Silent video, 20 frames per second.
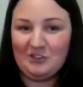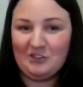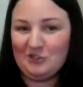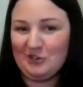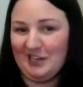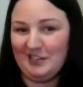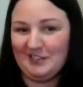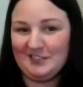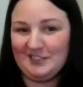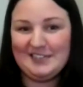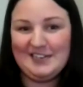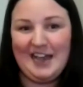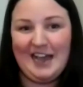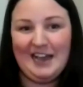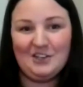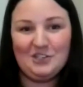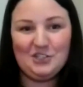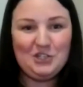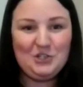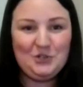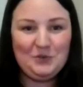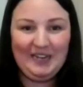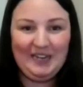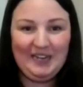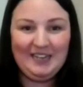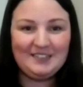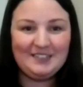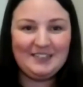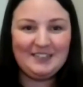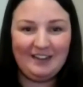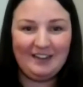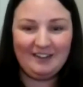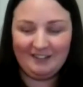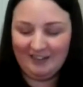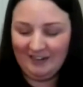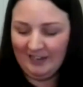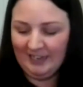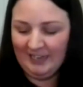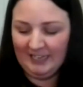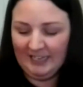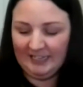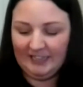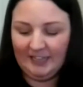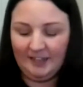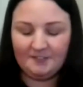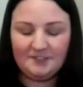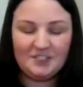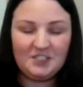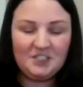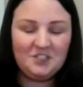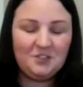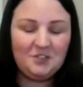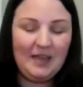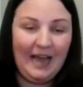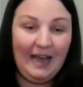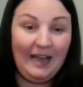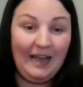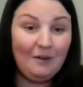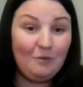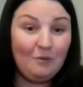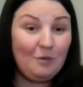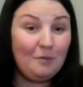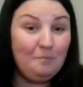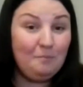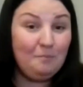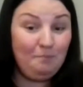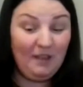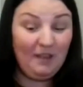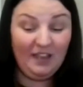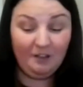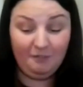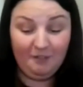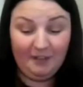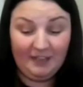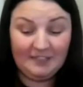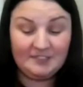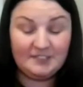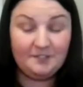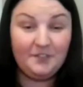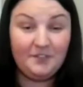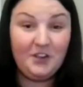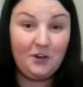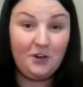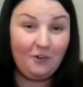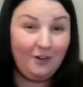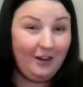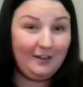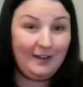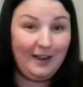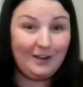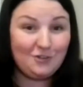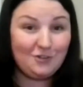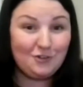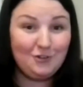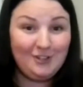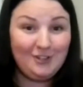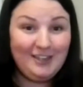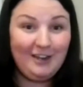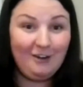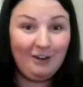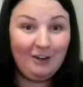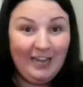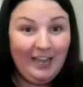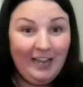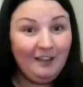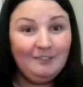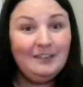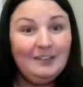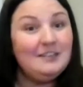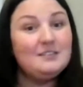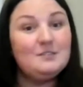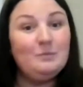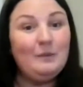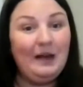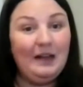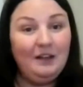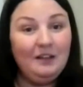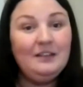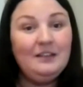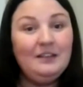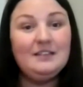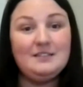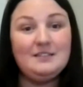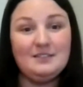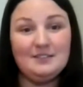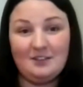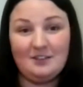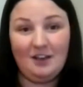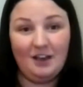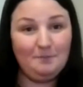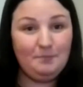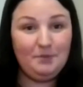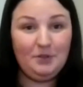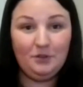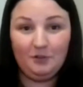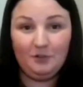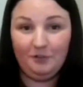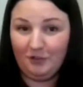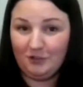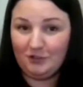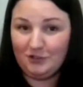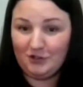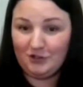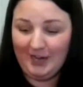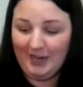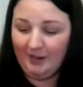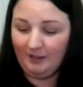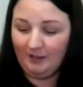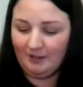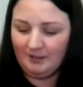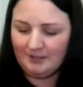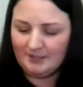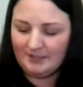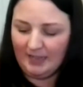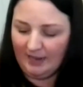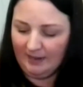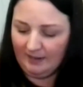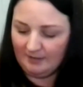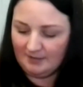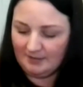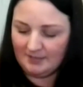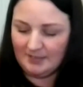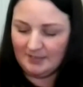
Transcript: trails attached to it, and he loves to do that. We're big fans of Huron Natural Area as well. It's got beautiful trails, and